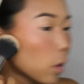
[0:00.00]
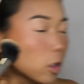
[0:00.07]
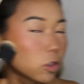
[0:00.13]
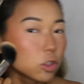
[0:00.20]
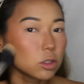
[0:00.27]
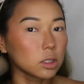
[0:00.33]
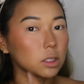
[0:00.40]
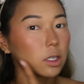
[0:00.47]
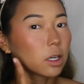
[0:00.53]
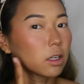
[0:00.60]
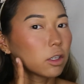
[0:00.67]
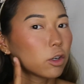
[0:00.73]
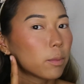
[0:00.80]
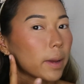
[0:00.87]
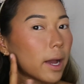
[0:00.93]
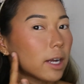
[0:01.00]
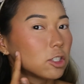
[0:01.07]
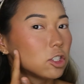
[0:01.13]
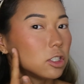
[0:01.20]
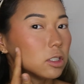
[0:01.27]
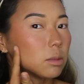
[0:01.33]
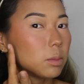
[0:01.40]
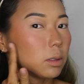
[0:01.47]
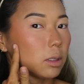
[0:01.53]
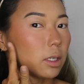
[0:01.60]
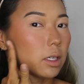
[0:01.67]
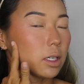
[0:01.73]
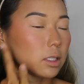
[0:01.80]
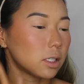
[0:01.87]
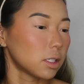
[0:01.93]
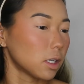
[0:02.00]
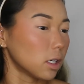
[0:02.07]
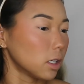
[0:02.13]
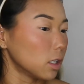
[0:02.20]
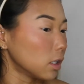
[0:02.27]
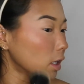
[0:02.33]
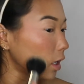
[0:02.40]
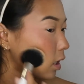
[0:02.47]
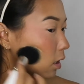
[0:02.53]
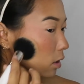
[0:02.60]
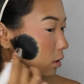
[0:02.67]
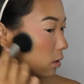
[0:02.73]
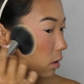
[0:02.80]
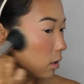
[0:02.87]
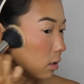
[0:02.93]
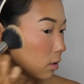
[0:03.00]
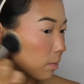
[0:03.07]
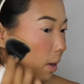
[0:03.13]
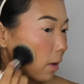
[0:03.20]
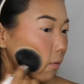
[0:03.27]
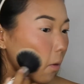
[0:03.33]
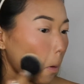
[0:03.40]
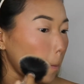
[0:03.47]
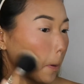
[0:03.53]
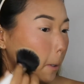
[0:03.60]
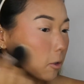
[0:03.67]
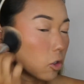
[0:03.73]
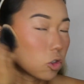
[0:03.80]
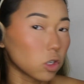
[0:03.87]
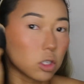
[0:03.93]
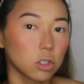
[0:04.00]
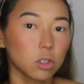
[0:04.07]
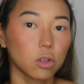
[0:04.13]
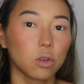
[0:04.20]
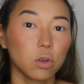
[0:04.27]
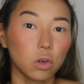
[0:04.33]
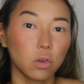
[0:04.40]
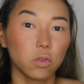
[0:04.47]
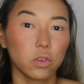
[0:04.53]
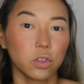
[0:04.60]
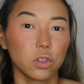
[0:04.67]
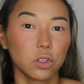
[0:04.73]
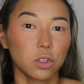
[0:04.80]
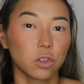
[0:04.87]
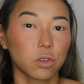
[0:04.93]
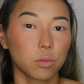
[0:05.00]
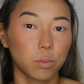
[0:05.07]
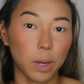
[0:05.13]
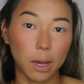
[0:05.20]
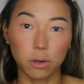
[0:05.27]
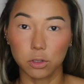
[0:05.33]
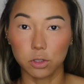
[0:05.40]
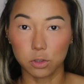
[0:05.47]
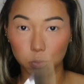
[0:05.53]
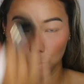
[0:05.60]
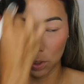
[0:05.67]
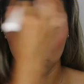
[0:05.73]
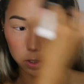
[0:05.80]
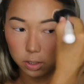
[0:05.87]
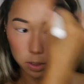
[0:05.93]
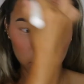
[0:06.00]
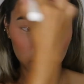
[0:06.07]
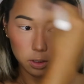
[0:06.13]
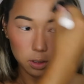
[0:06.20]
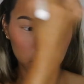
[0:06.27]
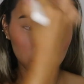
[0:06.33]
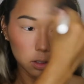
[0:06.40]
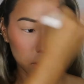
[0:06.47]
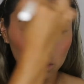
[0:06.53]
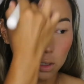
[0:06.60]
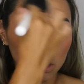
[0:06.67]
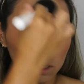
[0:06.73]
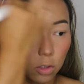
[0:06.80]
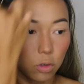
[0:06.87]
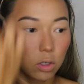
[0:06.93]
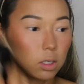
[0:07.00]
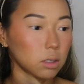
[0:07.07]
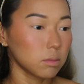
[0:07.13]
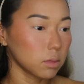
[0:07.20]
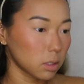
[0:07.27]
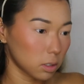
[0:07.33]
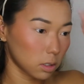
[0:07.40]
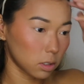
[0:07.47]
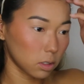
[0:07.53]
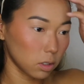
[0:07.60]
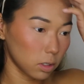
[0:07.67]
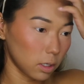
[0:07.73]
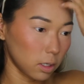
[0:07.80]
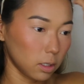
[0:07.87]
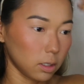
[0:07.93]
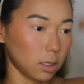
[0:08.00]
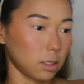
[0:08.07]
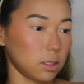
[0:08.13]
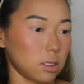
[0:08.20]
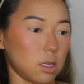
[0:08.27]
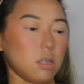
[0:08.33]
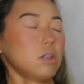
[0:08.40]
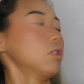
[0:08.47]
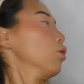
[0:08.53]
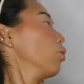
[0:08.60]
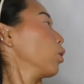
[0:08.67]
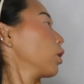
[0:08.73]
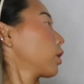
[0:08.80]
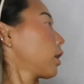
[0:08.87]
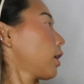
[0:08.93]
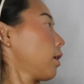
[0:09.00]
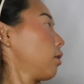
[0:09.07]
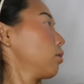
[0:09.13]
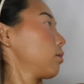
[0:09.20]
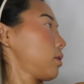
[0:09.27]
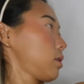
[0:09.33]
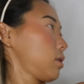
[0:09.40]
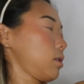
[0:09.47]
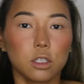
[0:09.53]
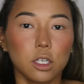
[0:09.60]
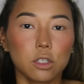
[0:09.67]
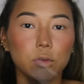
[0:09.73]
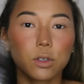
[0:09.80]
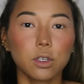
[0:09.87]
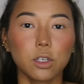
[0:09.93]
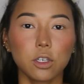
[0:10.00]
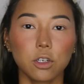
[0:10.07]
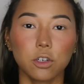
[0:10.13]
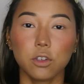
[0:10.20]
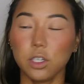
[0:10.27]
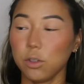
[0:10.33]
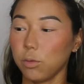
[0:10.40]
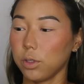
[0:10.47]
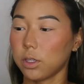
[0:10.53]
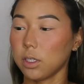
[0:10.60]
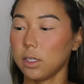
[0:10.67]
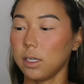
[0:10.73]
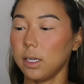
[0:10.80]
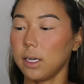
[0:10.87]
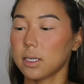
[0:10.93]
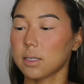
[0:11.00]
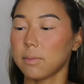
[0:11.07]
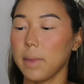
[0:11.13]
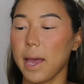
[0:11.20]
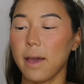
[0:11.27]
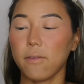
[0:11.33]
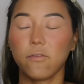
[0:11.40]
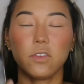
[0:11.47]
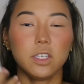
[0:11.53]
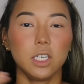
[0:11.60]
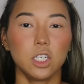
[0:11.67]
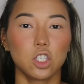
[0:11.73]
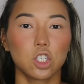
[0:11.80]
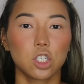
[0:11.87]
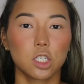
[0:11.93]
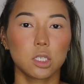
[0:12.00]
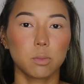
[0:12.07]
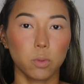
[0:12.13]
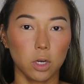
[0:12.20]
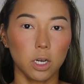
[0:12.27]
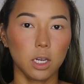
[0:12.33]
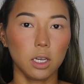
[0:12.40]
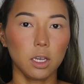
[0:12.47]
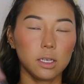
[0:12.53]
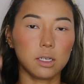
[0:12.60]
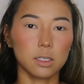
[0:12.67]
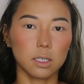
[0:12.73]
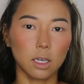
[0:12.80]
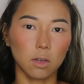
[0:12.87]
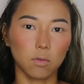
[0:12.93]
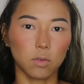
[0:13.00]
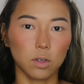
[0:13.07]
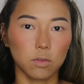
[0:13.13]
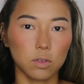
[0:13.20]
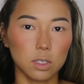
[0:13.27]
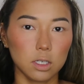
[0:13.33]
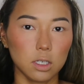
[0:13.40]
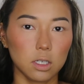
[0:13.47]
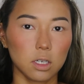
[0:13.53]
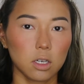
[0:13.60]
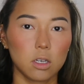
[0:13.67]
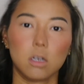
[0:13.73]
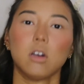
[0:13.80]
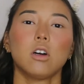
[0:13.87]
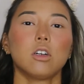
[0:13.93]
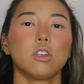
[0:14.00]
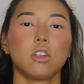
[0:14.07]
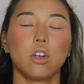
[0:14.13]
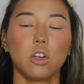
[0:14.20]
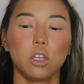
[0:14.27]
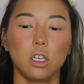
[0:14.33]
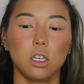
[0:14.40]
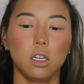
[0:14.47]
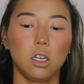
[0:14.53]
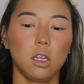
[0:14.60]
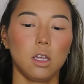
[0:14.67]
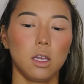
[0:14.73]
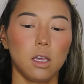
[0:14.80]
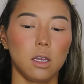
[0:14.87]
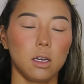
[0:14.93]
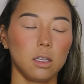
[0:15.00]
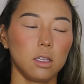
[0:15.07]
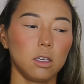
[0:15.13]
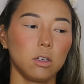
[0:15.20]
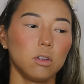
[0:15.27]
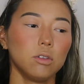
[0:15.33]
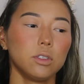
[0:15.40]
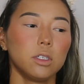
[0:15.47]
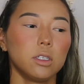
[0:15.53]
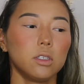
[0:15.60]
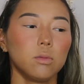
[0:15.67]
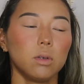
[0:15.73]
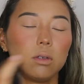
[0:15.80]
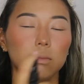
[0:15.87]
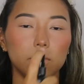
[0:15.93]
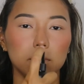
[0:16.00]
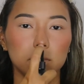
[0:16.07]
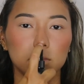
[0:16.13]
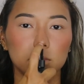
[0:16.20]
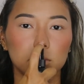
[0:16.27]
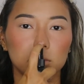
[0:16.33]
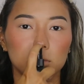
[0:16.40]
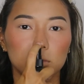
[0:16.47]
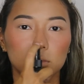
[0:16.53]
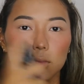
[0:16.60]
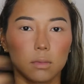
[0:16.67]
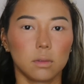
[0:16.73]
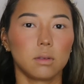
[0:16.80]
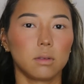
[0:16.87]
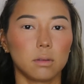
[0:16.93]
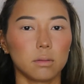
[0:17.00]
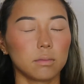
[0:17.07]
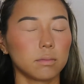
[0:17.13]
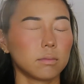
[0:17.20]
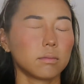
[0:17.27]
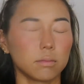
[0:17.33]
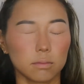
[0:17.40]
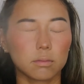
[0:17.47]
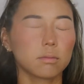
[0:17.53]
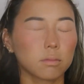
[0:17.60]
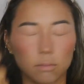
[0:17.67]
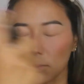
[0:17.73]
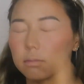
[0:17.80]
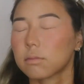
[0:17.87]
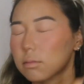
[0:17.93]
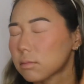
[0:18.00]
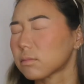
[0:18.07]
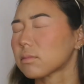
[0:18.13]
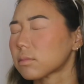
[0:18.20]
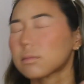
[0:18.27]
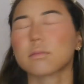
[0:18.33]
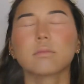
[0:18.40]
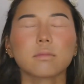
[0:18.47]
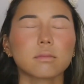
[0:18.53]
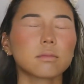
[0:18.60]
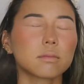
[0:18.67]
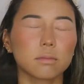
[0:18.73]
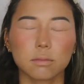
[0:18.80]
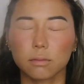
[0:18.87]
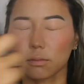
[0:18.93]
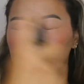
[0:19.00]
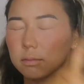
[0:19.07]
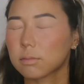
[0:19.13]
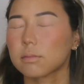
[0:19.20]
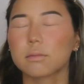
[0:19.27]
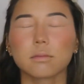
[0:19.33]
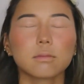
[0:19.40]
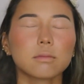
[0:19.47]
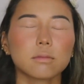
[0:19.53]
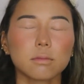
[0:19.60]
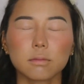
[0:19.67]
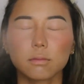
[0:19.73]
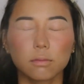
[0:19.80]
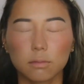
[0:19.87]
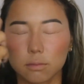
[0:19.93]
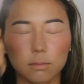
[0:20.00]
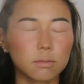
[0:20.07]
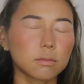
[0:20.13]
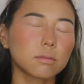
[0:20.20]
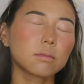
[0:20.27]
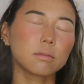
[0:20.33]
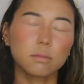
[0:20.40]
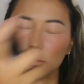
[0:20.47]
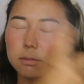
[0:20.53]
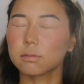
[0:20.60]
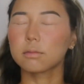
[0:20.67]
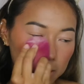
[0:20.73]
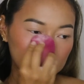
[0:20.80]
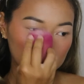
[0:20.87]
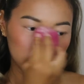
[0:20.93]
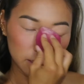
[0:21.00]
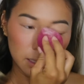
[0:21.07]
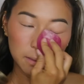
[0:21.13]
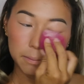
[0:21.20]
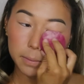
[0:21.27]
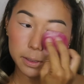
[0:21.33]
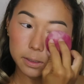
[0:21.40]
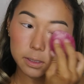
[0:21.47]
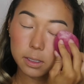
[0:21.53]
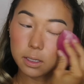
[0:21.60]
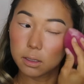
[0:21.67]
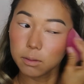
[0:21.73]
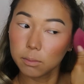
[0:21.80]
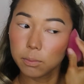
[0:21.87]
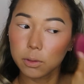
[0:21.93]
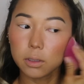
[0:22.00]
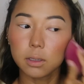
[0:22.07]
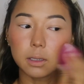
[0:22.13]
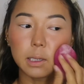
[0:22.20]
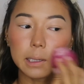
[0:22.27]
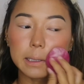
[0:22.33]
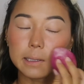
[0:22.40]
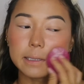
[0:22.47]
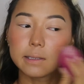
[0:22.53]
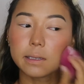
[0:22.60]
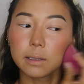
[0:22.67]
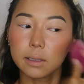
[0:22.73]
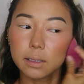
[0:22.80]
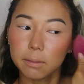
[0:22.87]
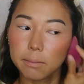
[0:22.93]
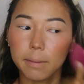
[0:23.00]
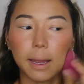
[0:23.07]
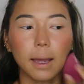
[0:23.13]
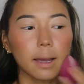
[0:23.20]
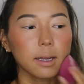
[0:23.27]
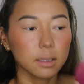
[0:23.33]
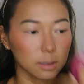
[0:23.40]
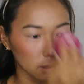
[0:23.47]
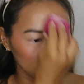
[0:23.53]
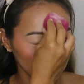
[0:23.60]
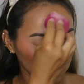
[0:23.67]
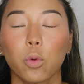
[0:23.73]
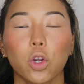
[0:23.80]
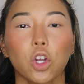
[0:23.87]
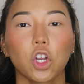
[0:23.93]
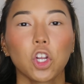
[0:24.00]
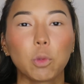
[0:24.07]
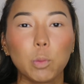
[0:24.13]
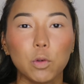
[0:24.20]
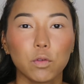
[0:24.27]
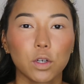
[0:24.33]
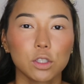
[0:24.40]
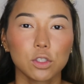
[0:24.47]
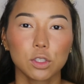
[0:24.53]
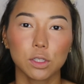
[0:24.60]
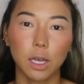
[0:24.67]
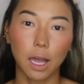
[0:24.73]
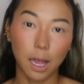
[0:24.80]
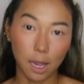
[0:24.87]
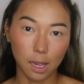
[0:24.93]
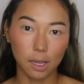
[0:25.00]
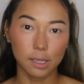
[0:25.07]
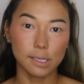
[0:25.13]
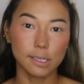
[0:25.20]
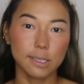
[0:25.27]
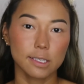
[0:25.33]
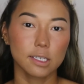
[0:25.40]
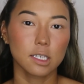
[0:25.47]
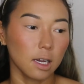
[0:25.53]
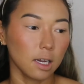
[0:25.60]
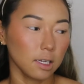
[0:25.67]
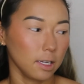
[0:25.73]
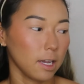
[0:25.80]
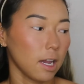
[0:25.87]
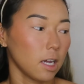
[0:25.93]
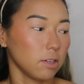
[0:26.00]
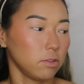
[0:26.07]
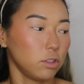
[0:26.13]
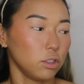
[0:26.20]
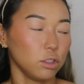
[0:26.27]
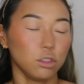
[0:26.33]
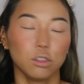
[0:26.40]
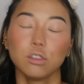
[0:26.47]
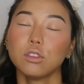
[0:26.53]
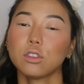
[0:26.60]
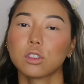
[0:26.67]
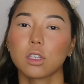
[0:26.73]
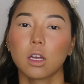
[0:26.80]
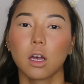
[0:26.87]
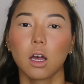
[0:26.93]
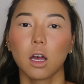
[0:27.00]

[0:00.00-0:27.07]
bronzer did get a little patchy here, but like I said, that is my fault because I tried to go over powders with creams and that's not gonna work out. So next we're gonna go in with the NYX Matte Finish Spray. It is $8.50 on Target and I think Ulta as well. I do not like the smell of this one. It smells very alcohol-y. It does keep my skin pretty decently matte. We're gonna move on to eyes. I have to use...